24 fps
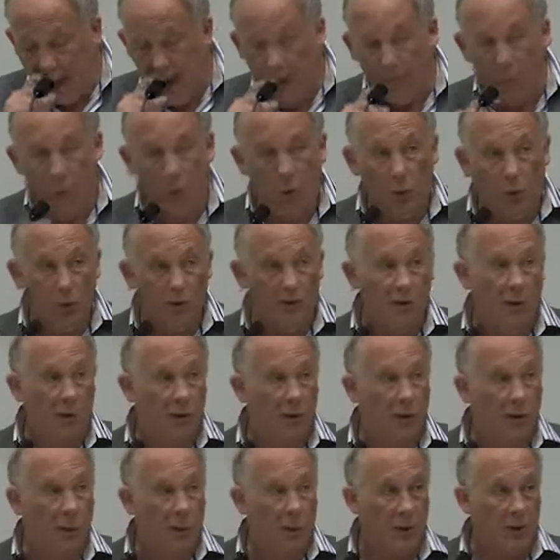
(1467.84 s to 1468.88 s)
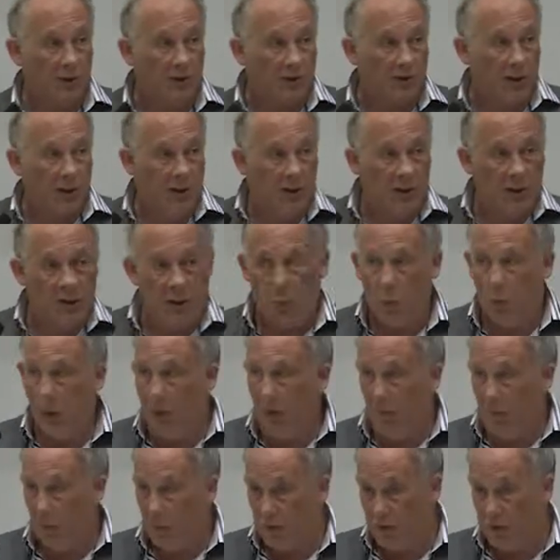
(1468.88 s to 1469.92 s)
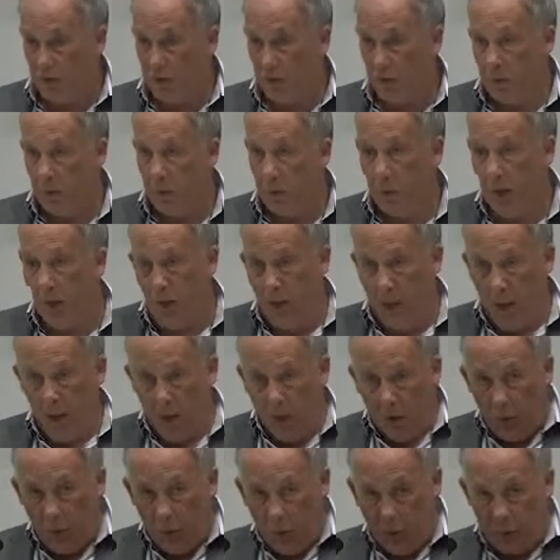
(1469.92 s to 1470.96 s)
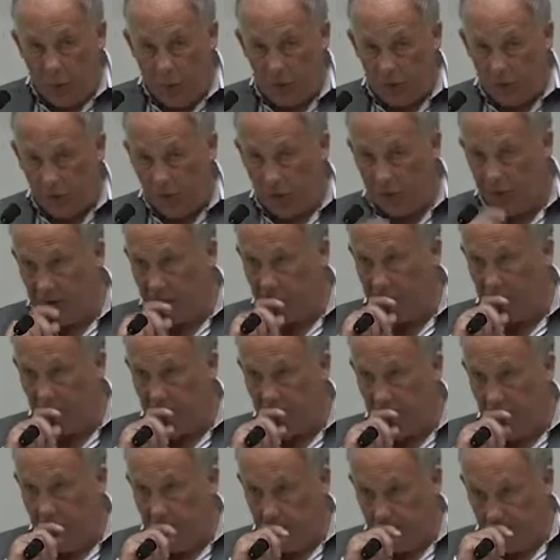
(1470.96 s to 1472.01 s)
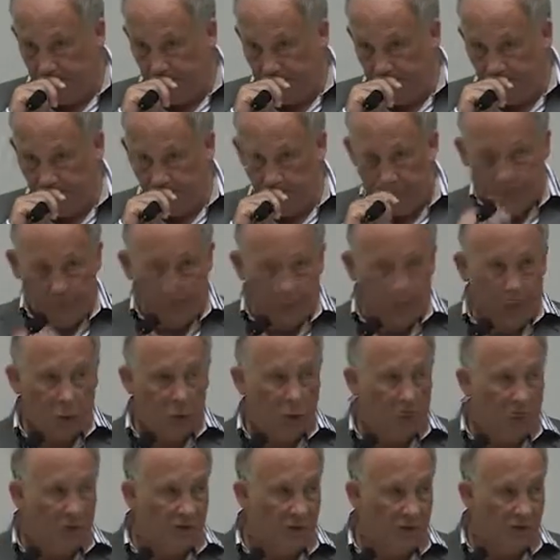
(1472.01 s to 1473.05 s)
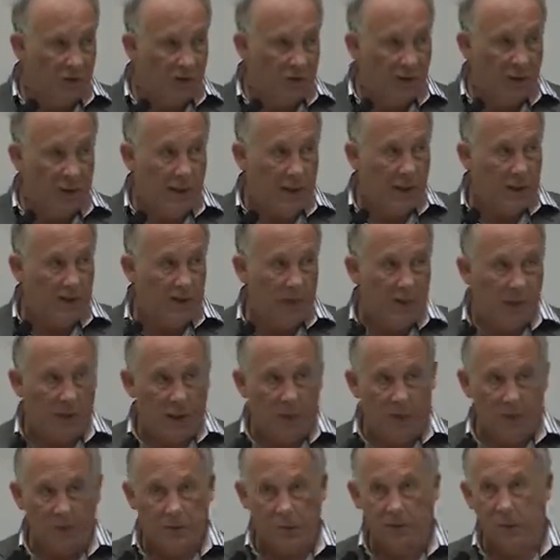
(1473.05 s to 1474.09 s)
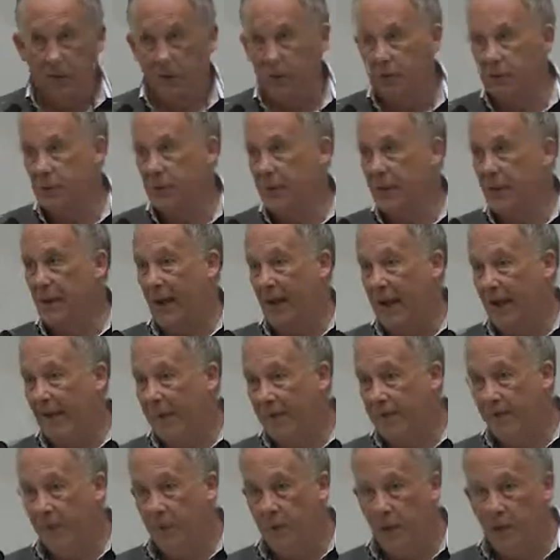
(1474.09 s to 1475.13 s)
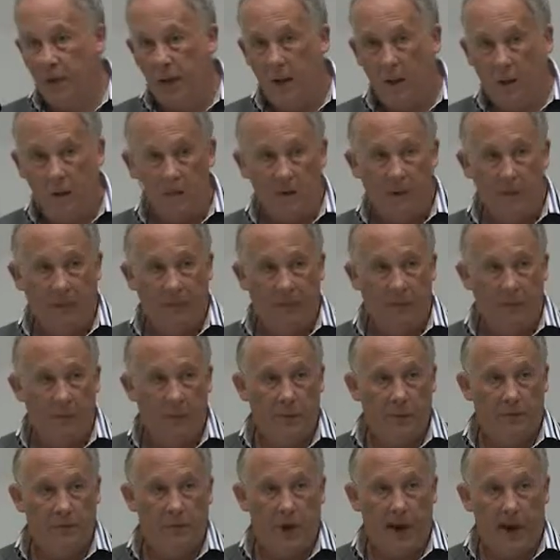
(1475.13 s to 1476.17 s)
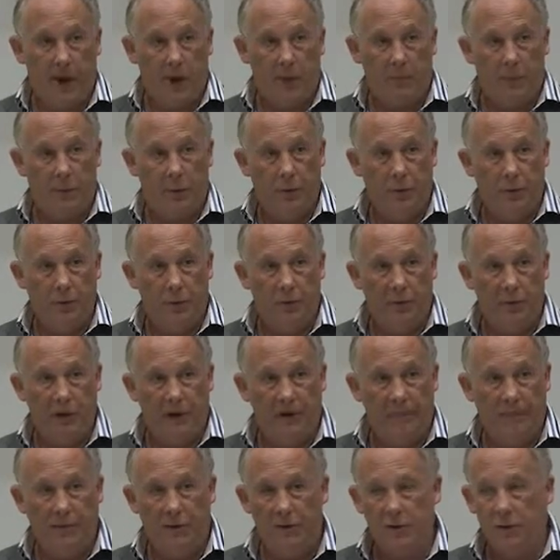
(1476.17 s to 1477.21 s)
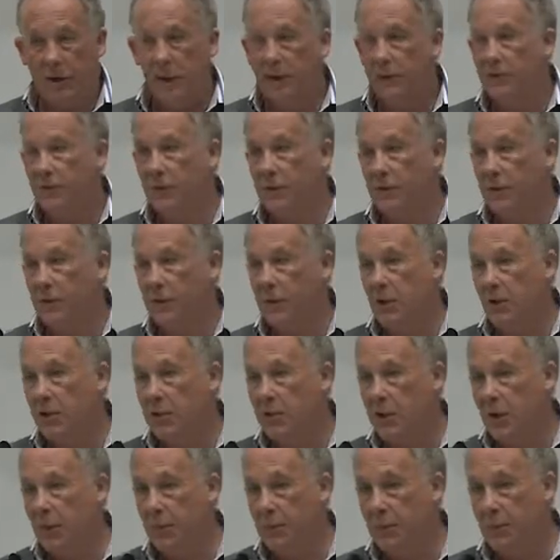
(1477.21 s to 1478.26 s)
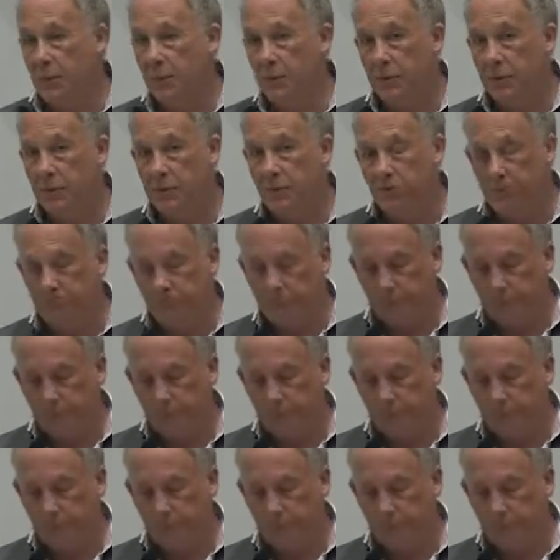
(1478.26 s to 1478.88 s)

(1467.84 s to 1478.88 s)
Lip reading: And we're also going to extend it where possible, not just to conference papers and articles, but to every type of output, every type of research output.